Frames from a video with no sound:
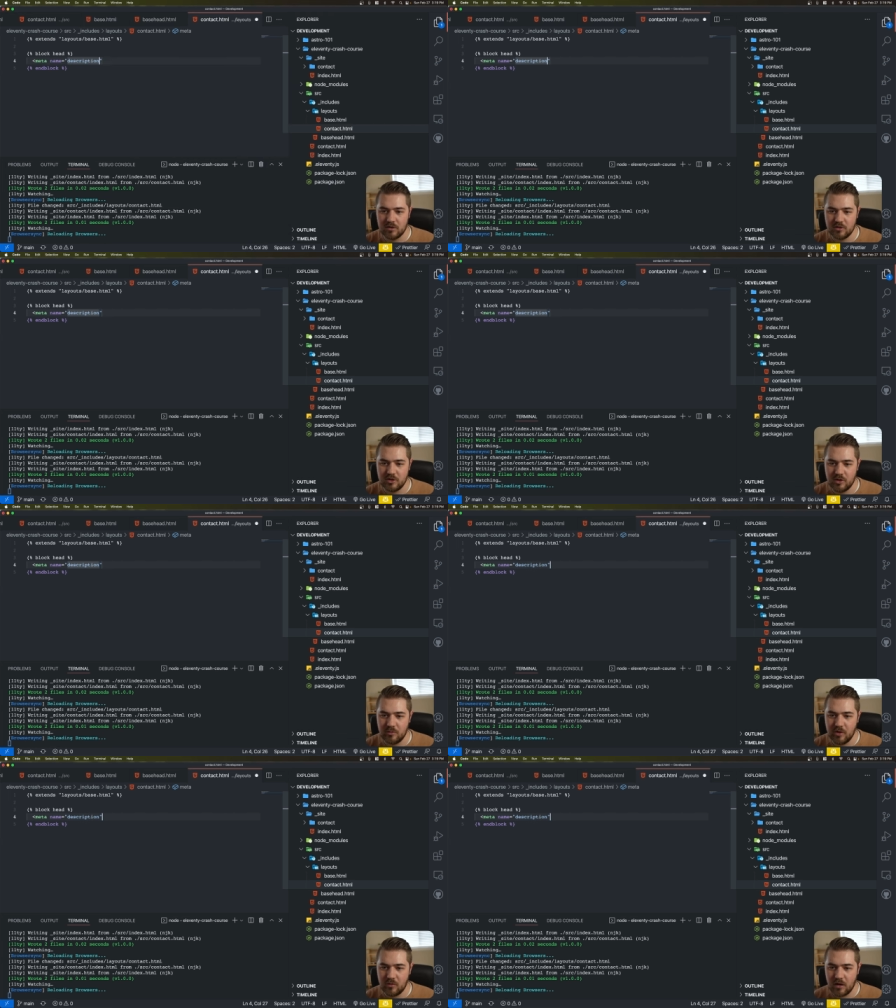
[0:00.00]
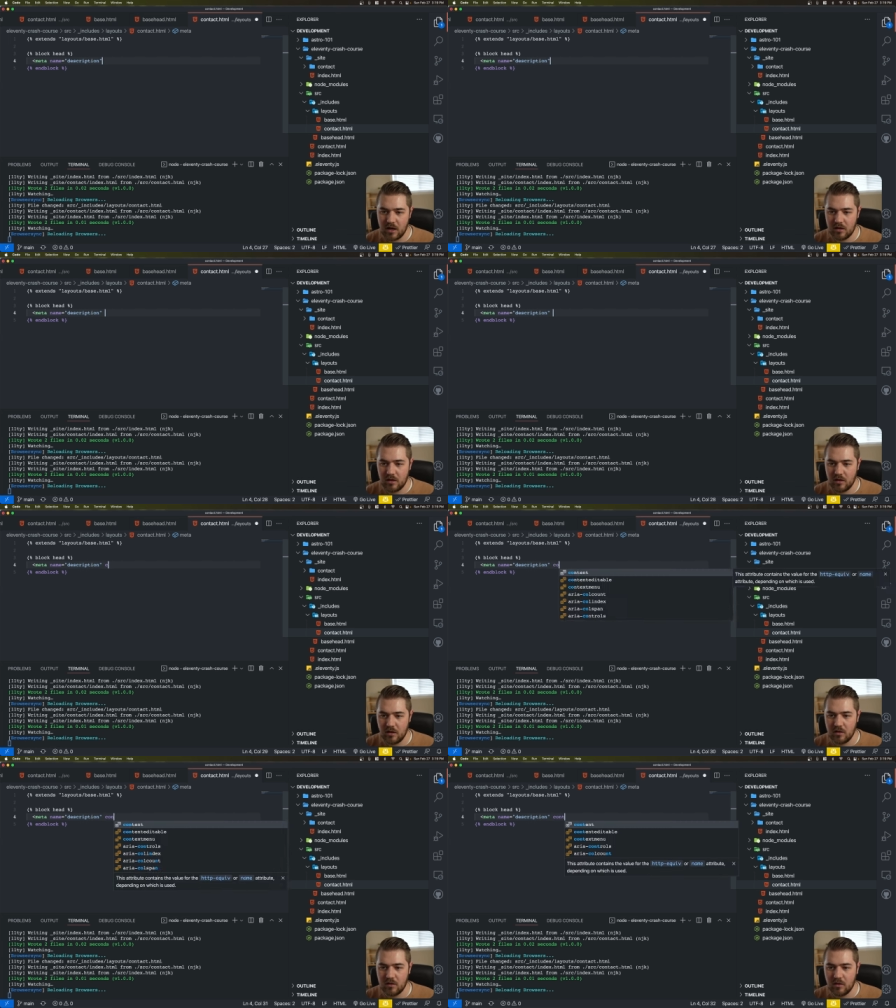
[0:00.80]
should be right
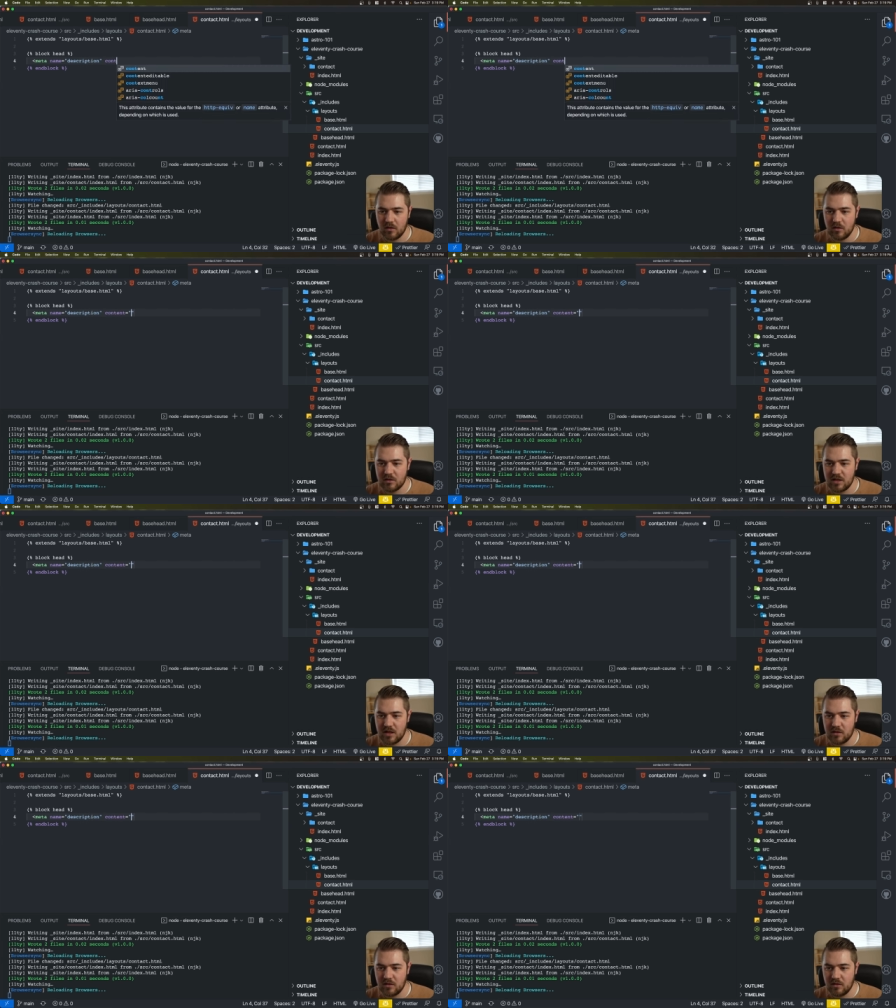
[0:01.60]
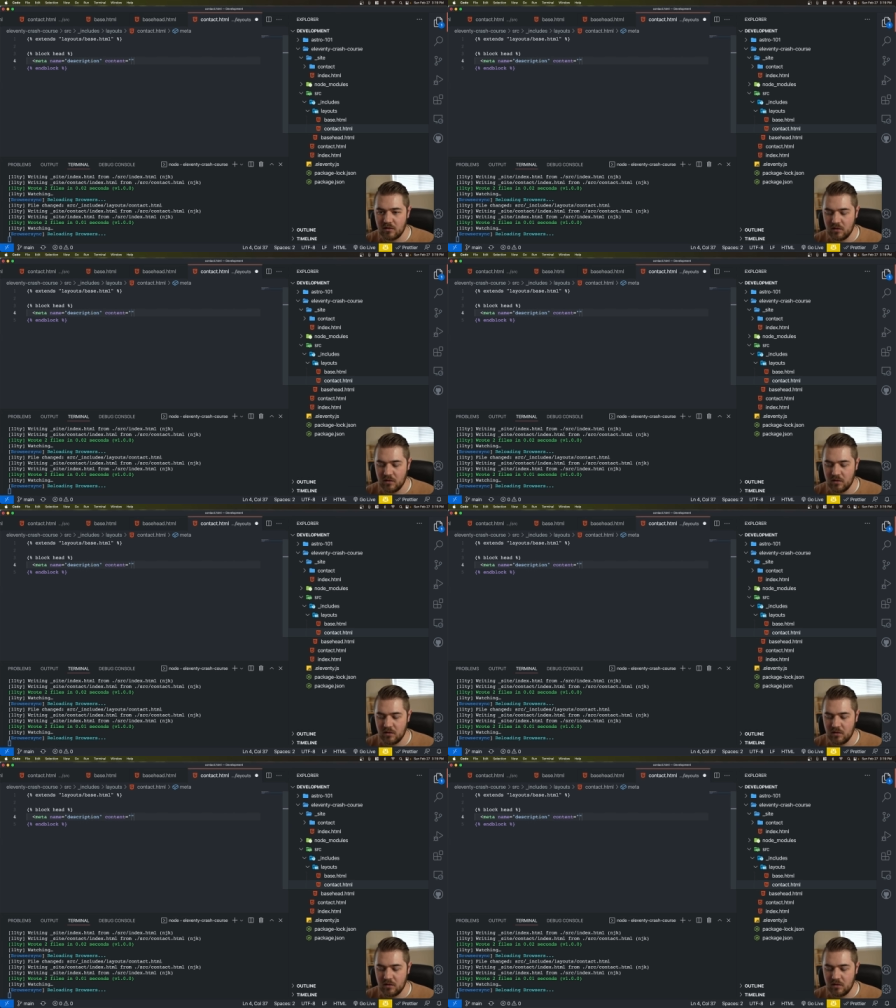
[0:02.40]
there. Content.